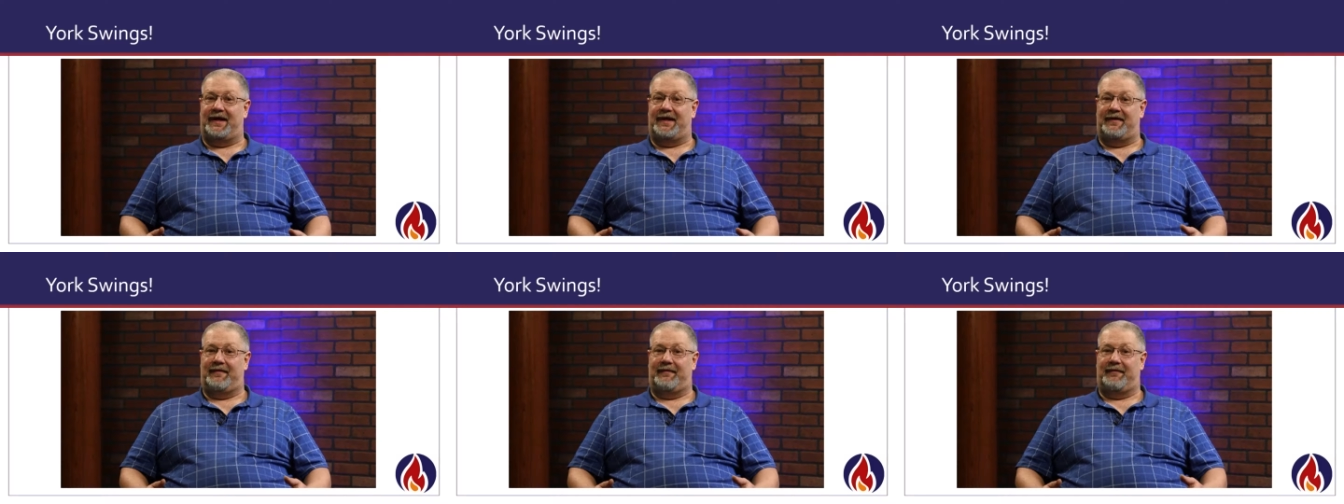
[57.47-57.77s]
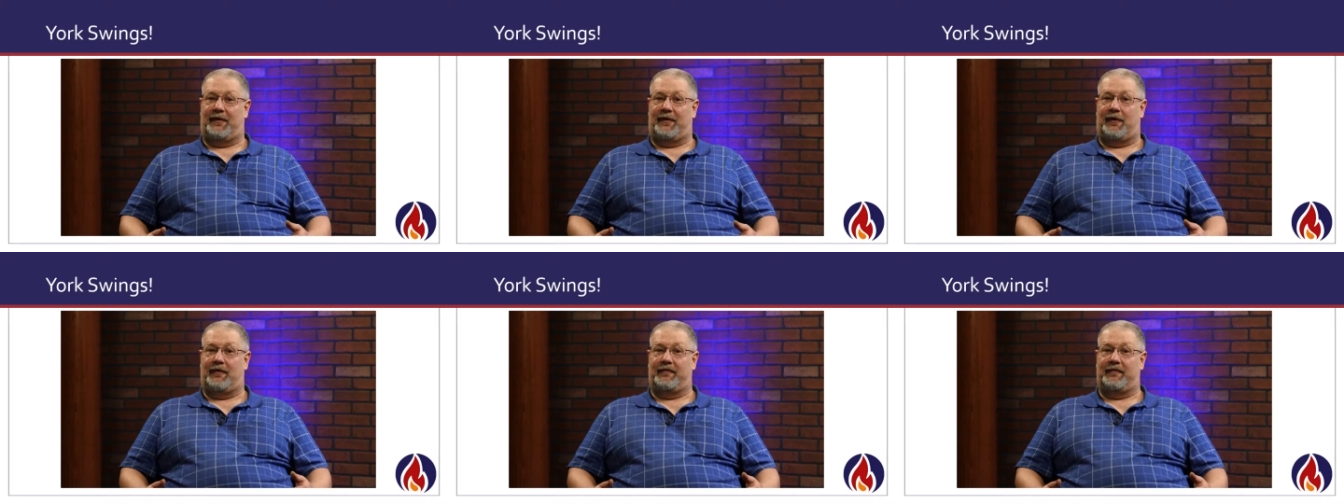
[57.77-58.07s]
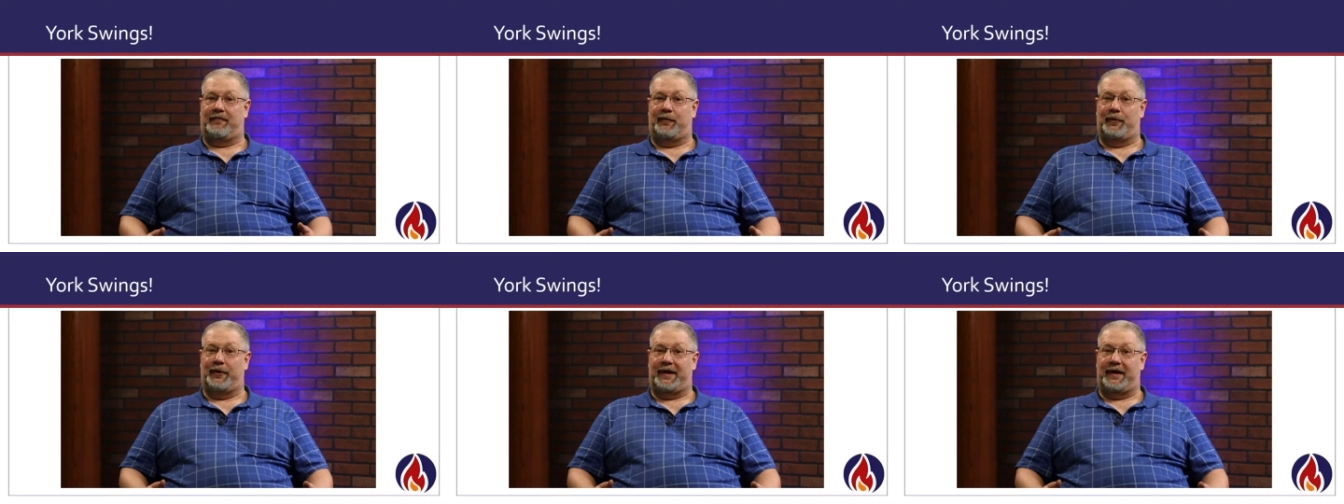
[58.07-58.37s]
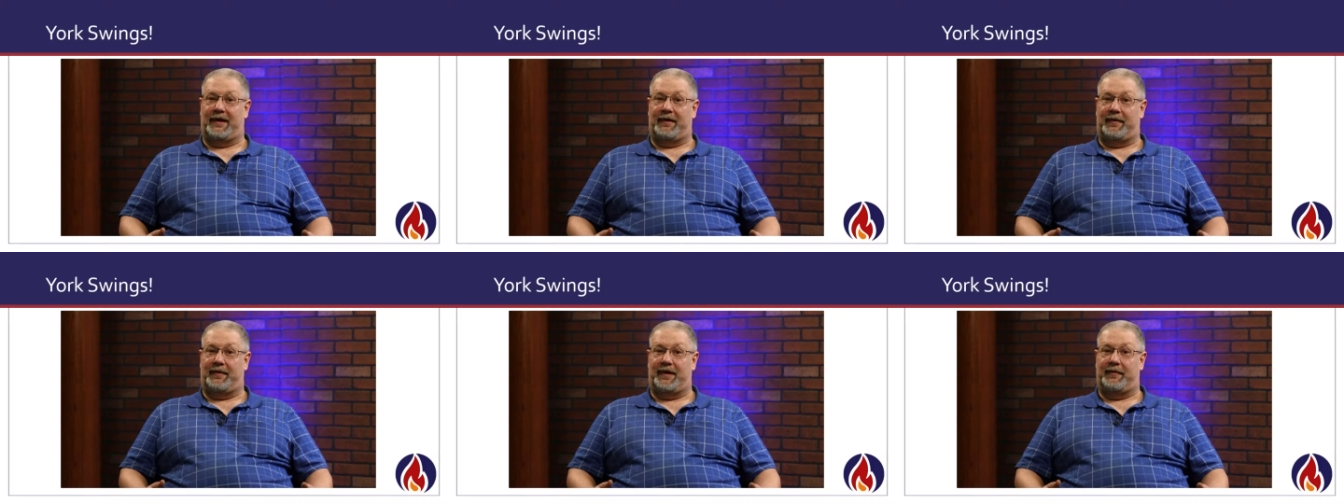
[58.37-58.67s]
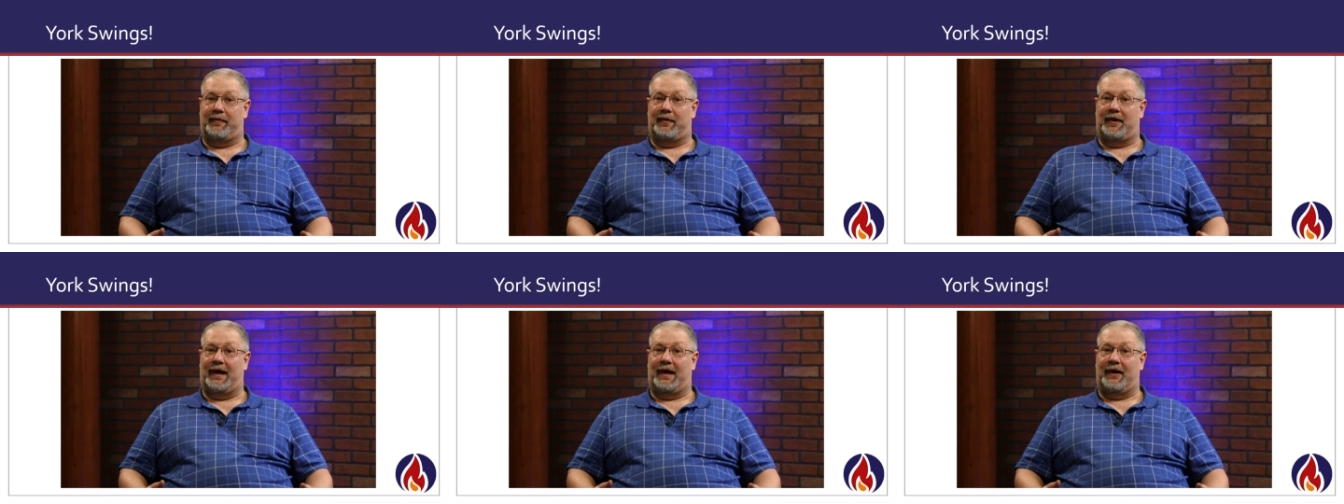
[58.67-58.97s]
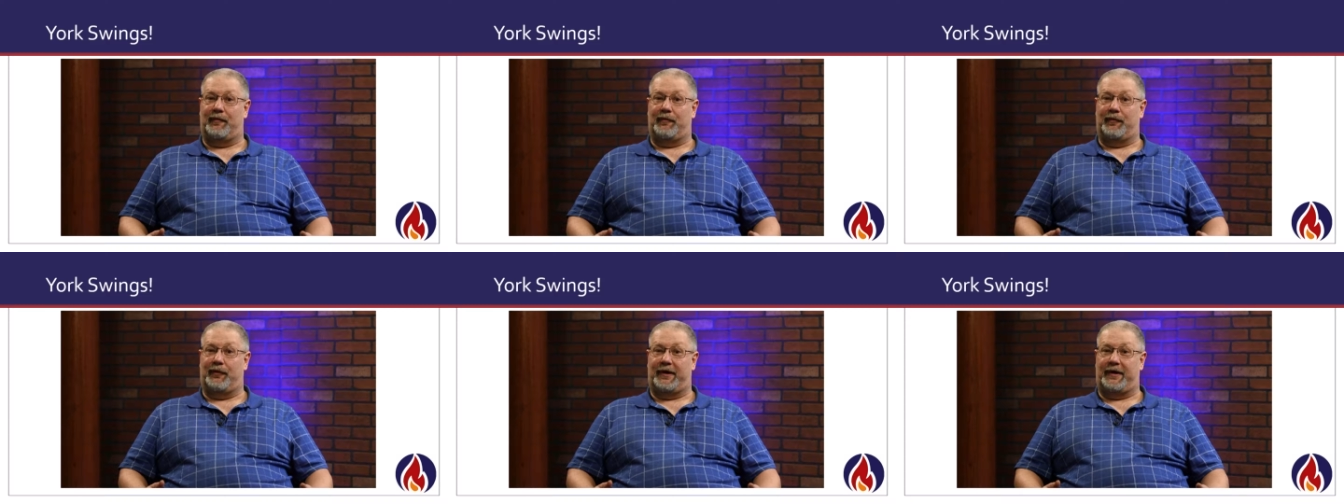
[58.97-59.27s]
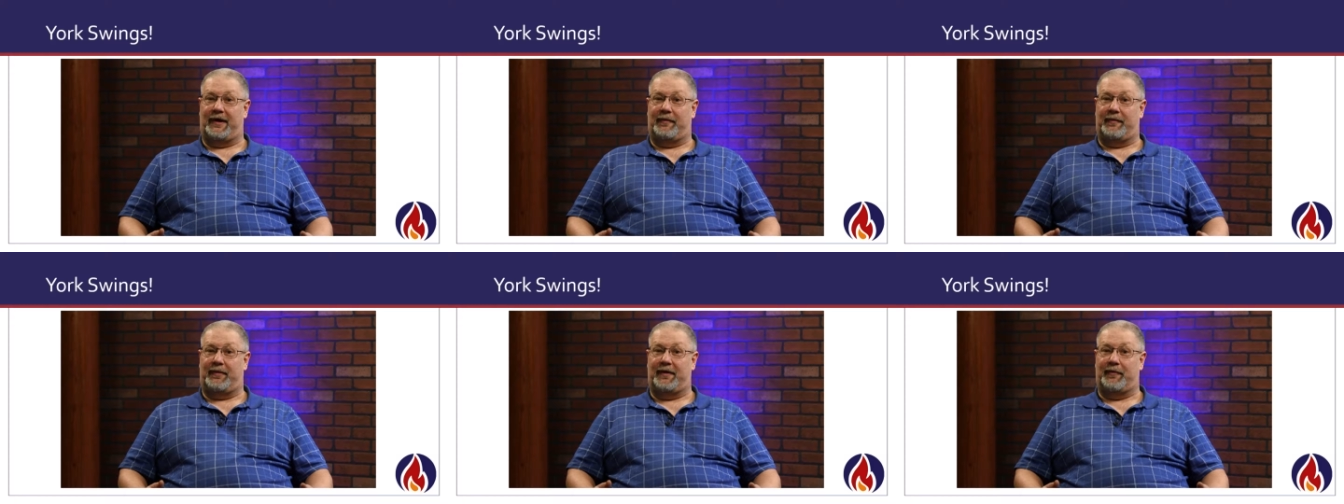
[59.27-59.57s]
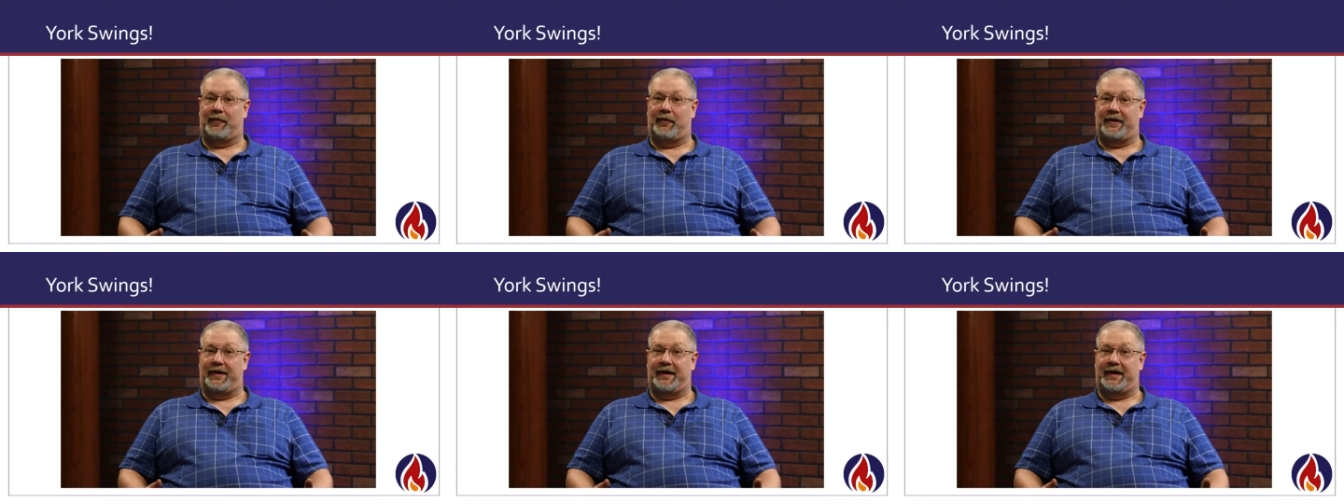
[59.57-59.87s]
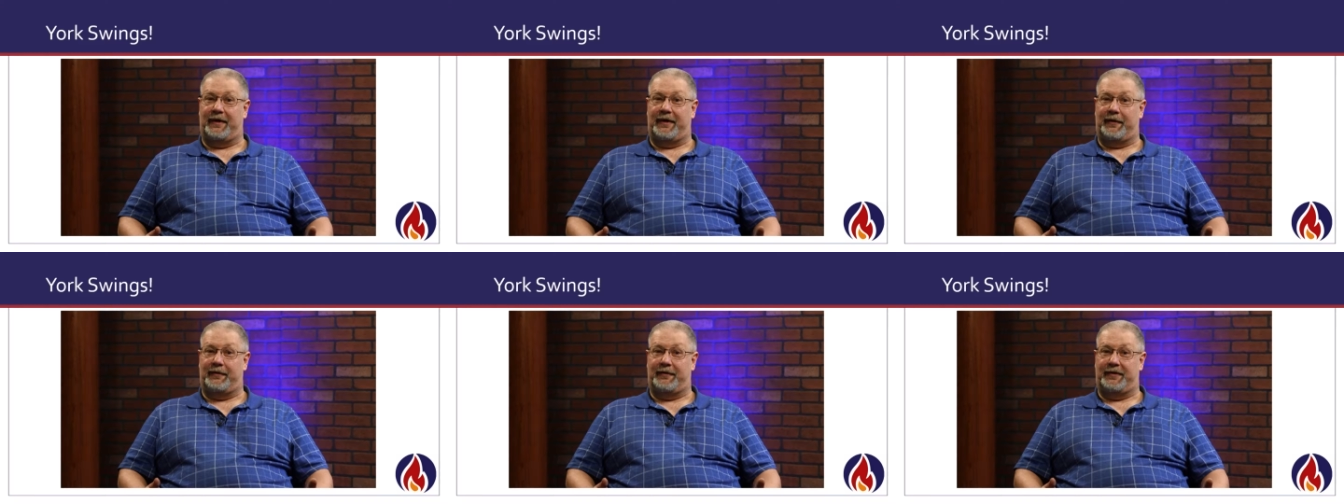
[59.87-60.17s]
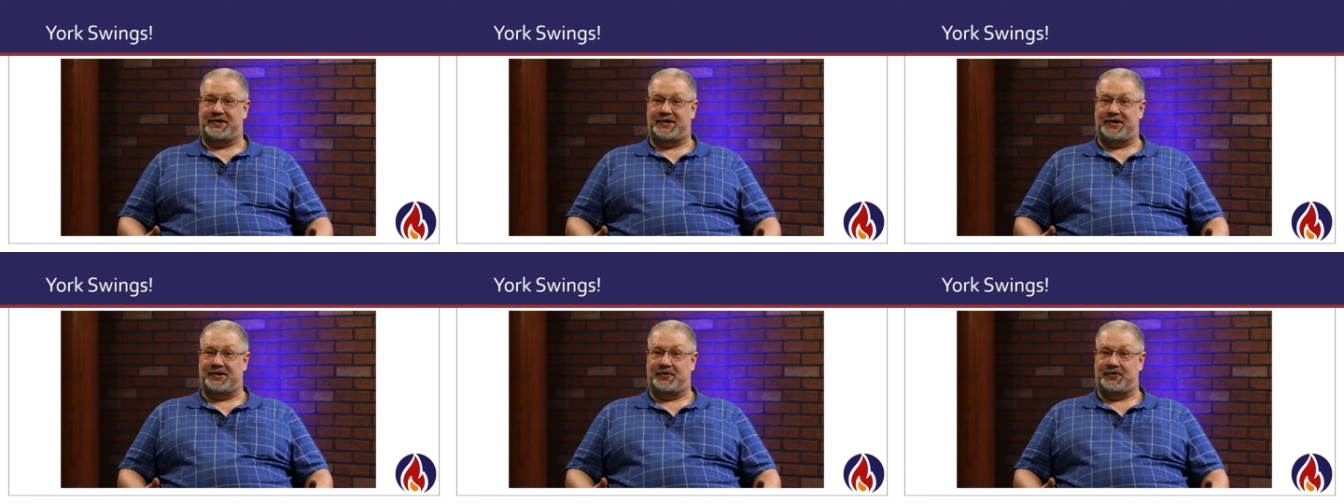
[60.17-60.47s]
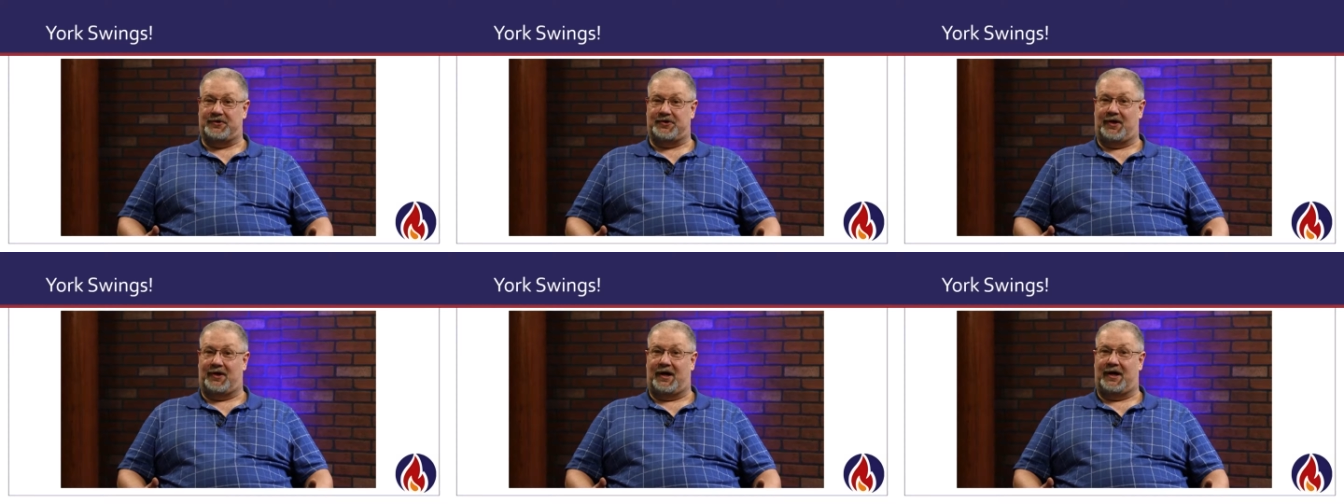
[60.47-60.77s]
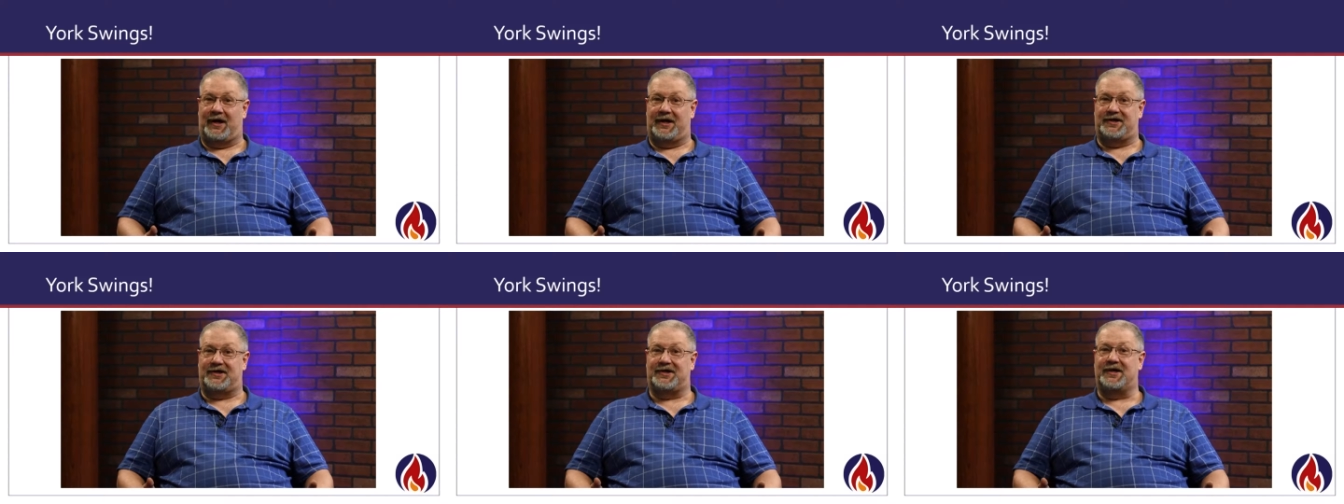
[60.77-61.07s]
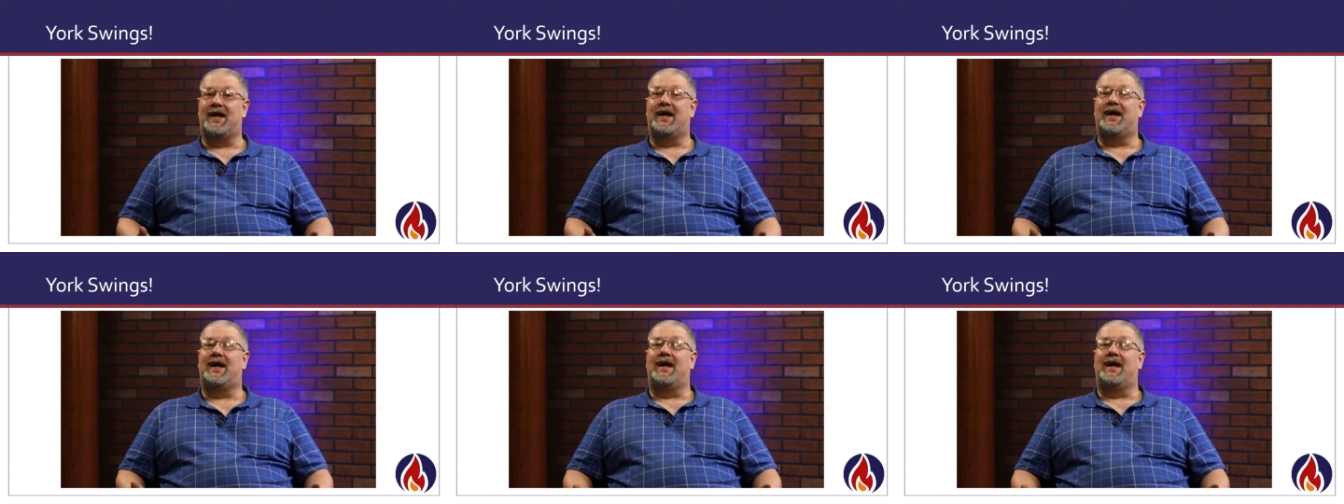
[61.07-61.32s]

involve bringing people out, bringing people together to socialize,